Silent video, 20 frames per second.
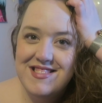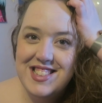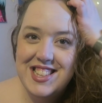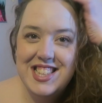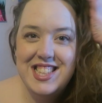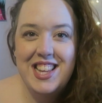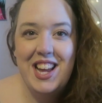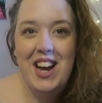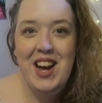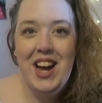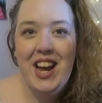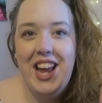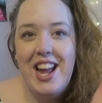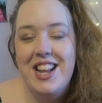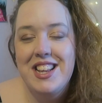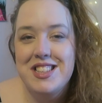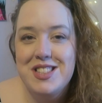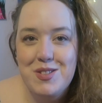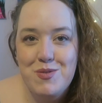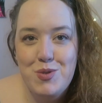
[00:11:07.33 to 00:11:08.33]
Is that
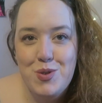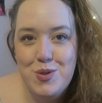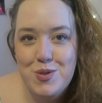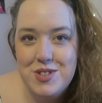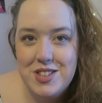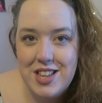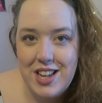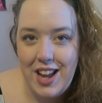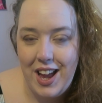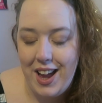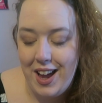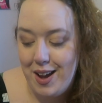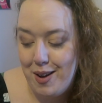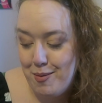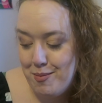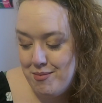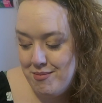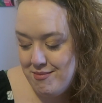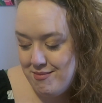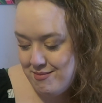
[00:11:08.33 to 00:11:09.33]
against the rules of the
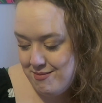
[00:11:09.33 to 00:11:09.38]
game?